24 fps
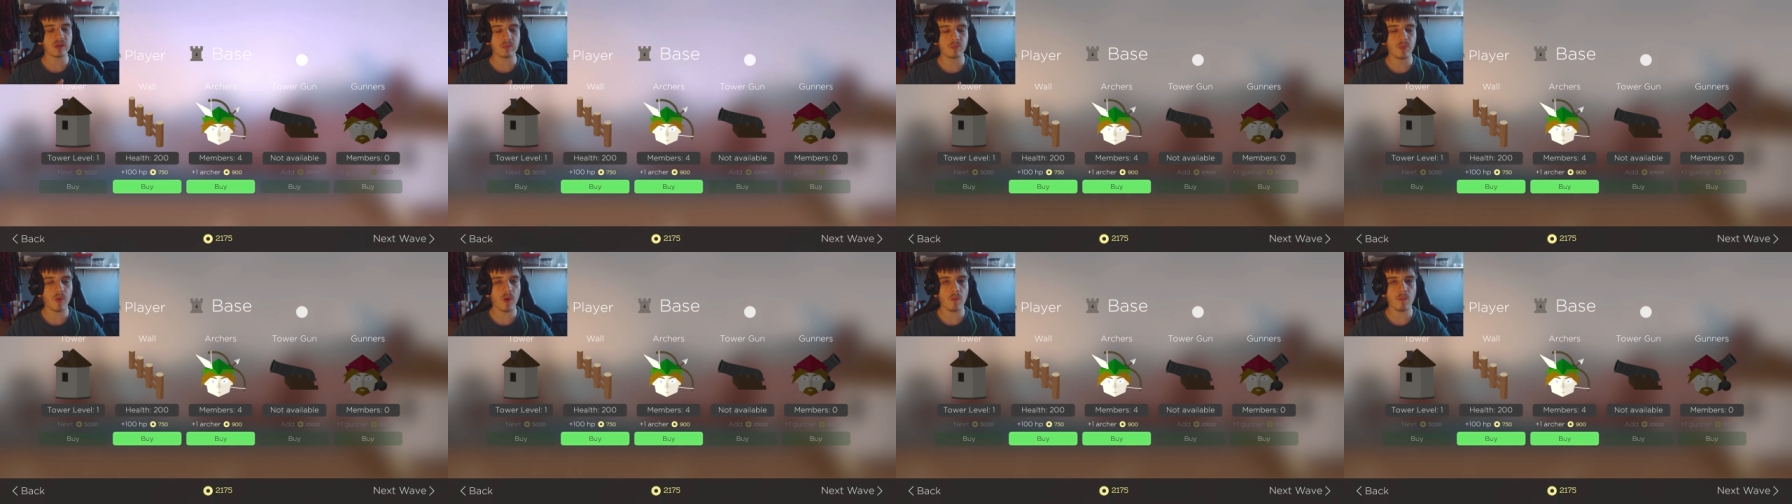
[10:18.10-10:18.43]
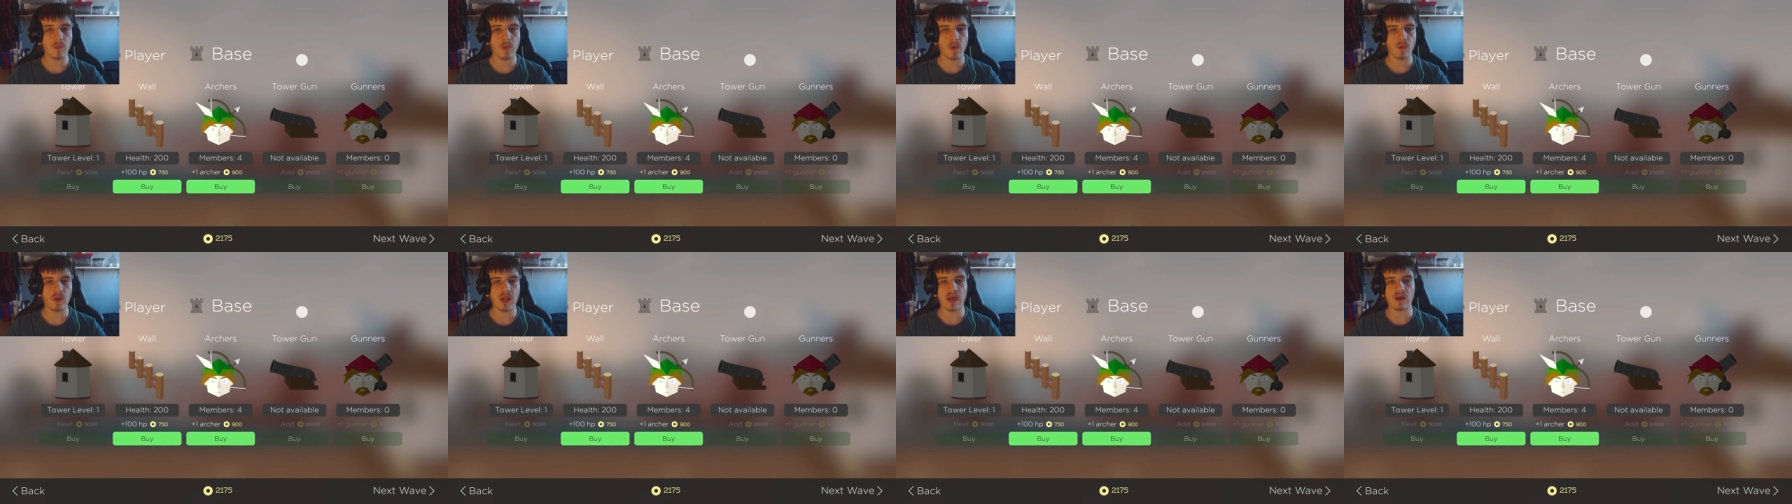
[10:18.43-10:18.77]
Bone
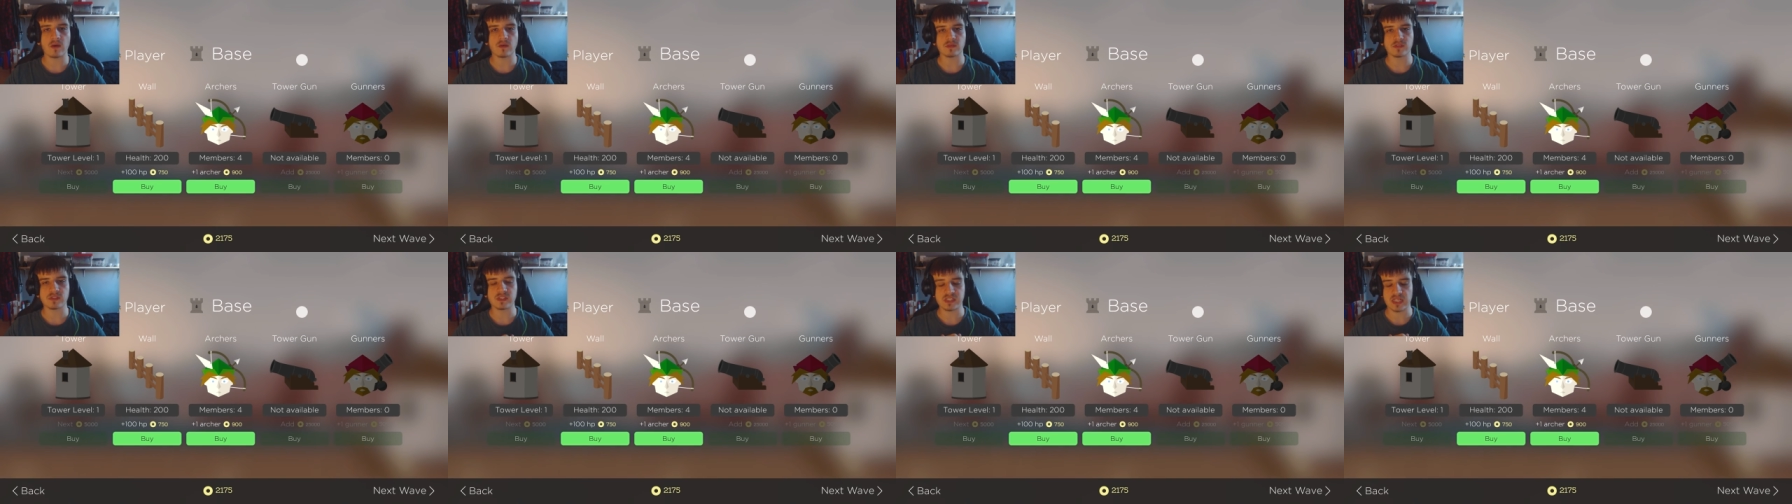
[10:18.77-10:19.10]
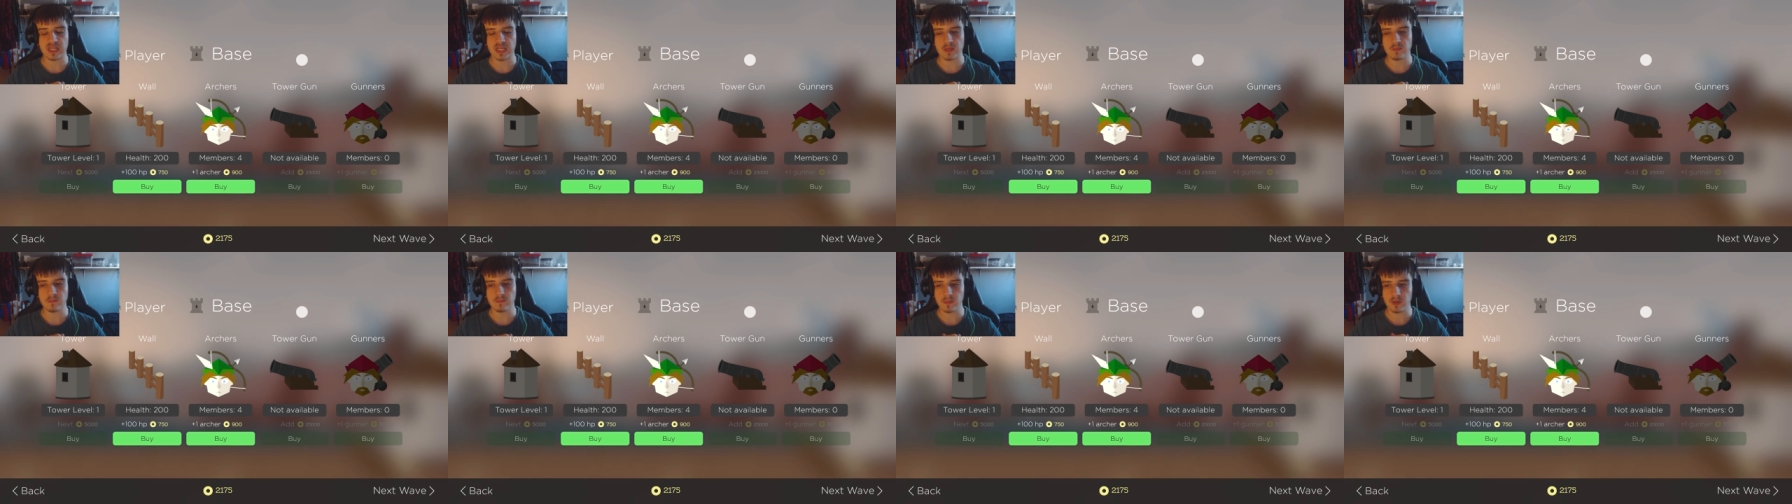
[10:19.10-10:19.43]
Bone out on
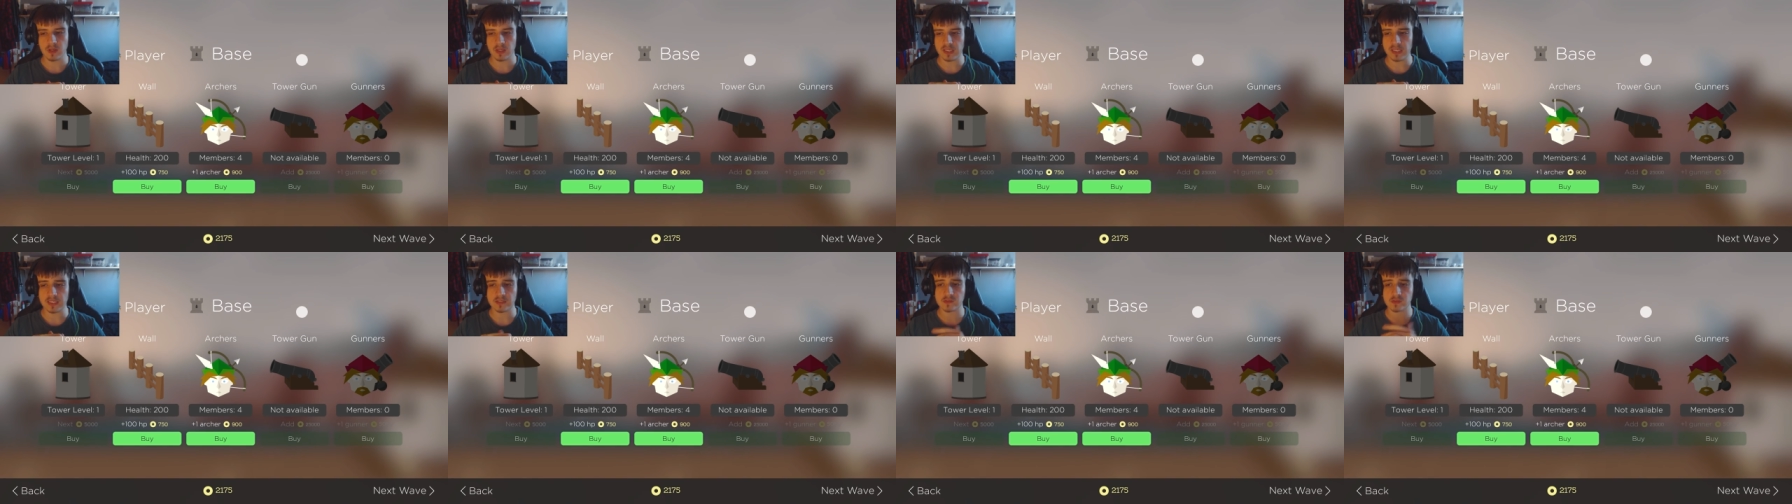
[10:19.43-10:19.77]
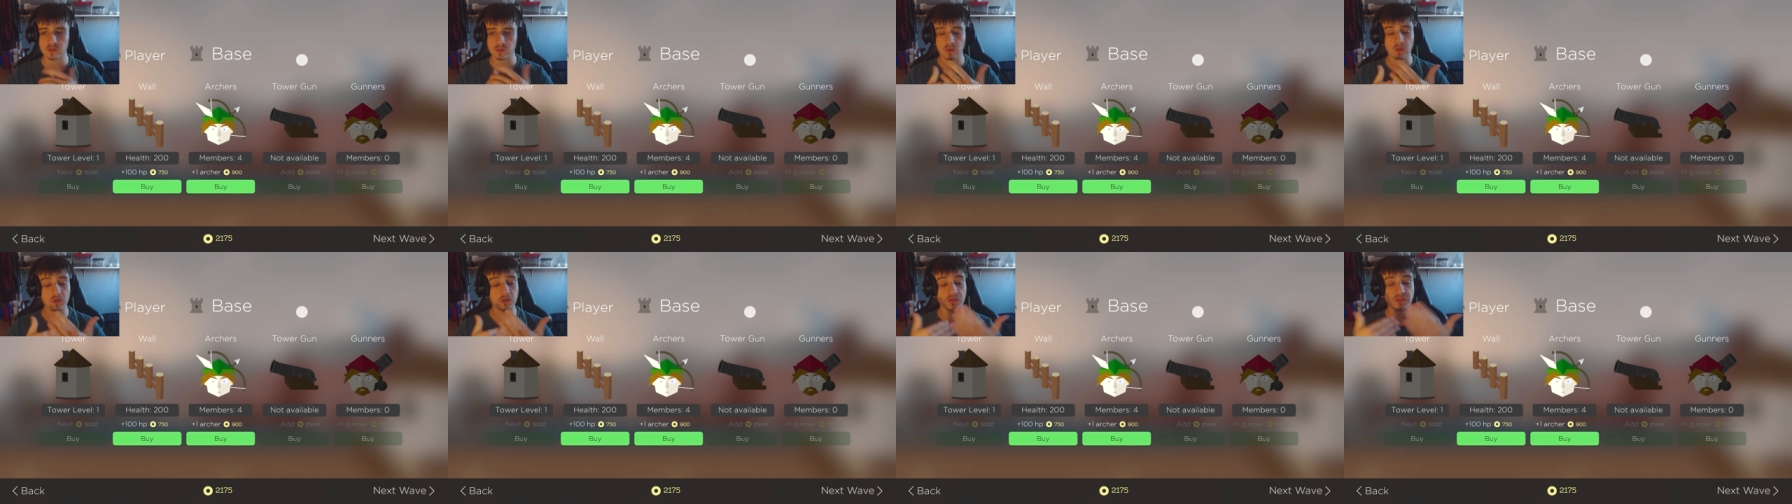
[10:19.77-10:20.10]
Steam. It's
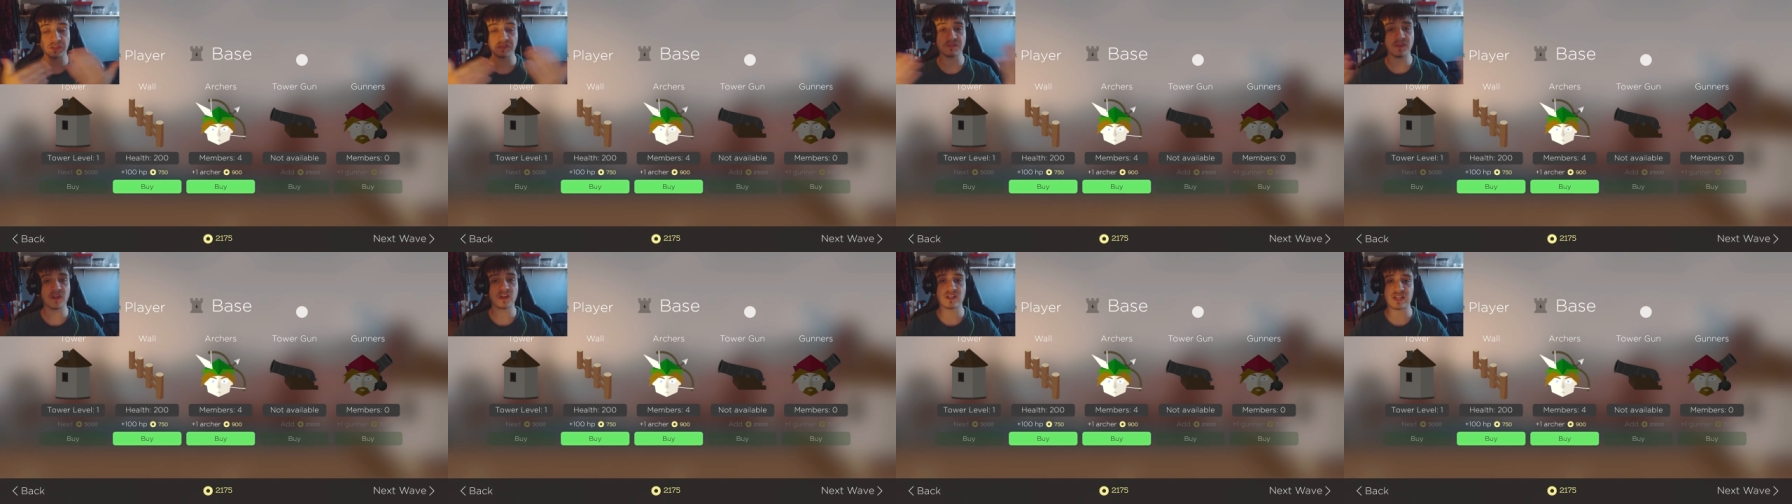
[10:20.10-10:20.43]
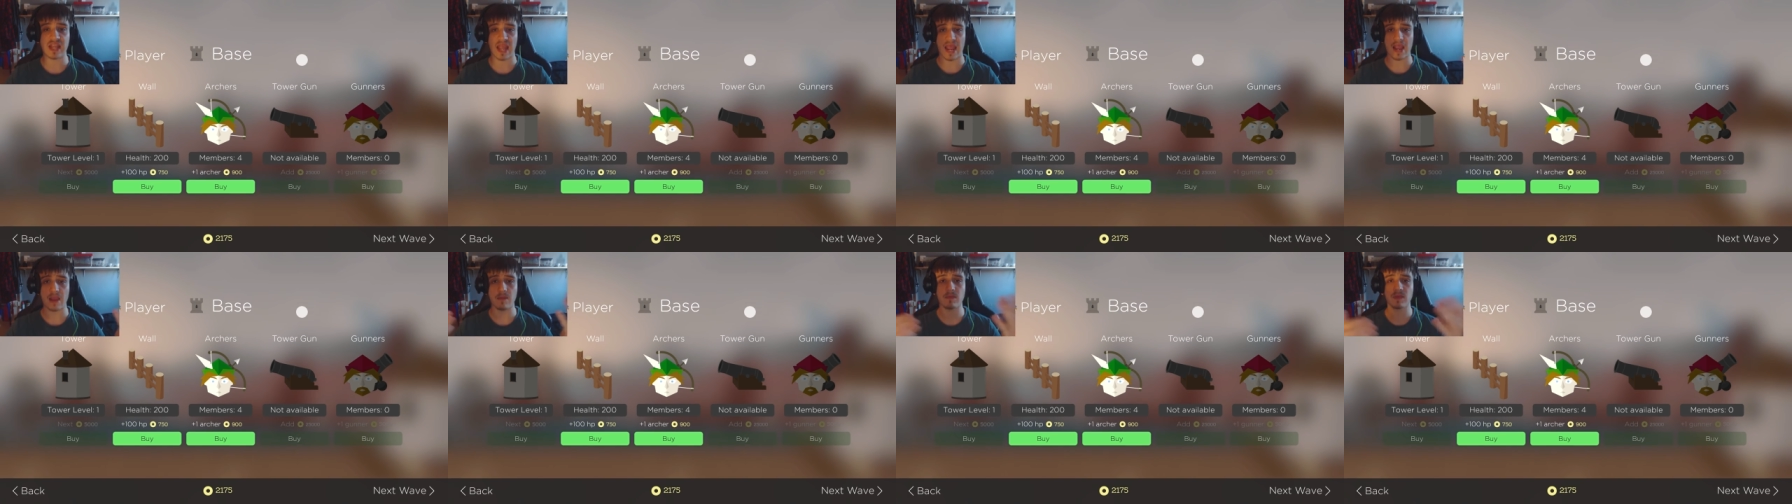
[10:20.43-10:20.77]
it's a fun game.